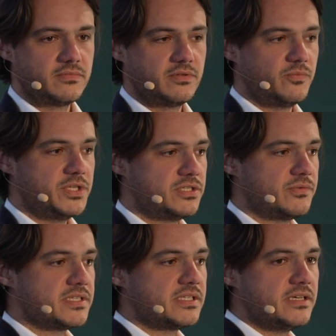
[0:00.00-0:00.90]
which
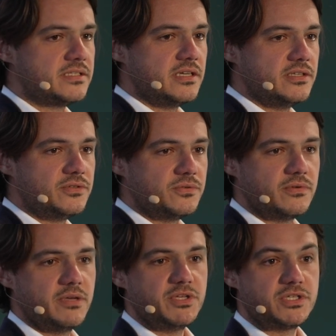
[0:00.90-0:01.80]
translates into a
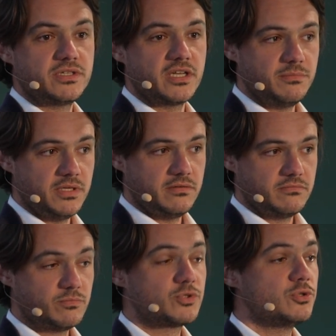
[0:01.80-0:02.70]
mission can be,
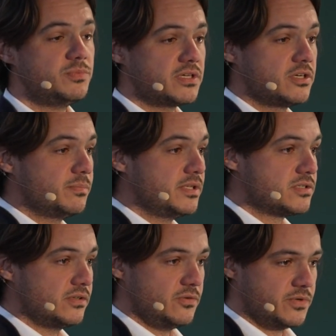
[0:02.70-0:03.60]
should be accomplished
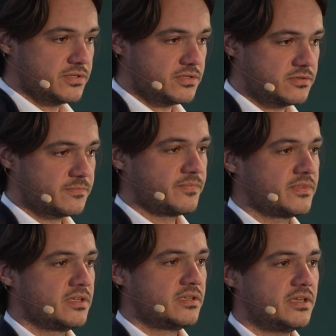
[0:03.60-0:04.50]
only once
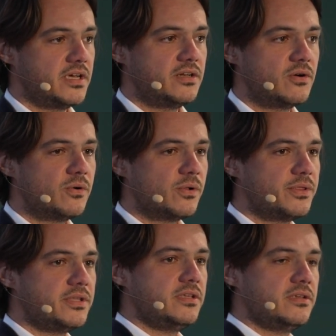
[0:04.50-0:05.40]
and all
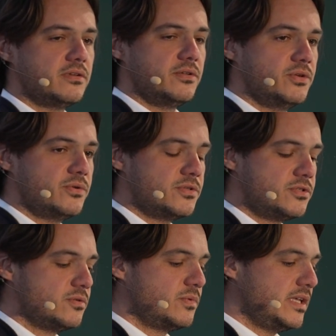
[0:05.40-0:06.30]
the nodes
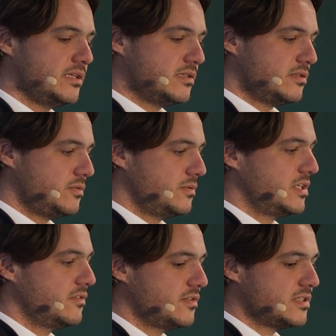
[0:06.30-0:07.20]
related to a
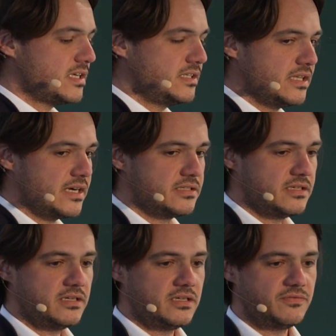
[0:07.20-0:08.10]
given satellite
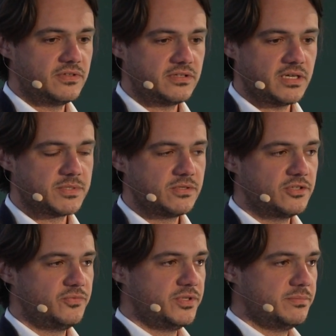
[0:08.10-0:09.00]
and a given time slot
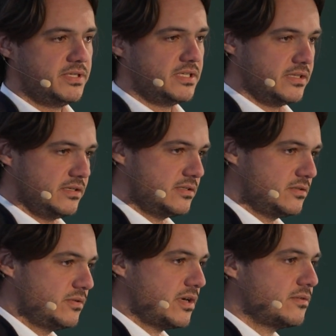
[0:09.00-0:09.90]
will be linked
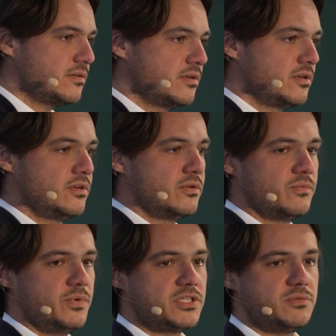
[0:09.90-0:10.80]
together,
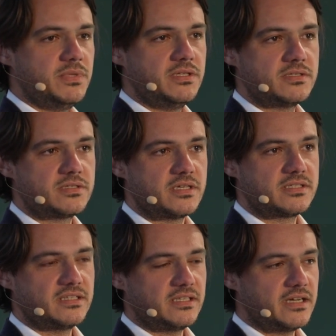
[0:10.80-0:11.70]
which means a
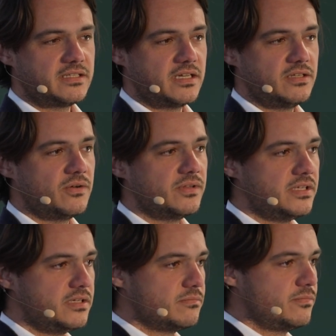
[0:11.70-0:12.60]
satellite can
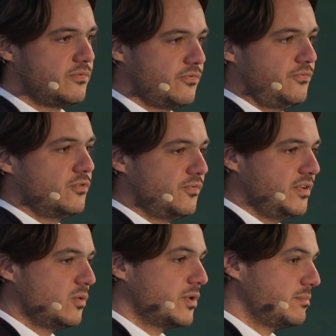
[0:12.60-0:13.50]
only fulfill
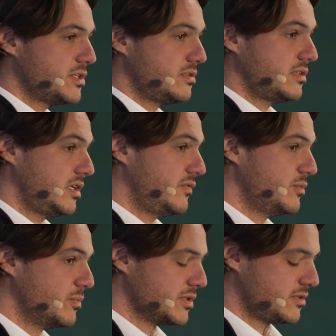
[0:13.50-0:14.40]
one mission at a given
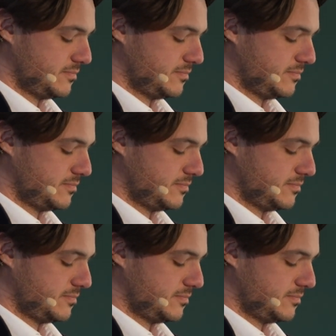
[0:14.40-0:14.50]
moment.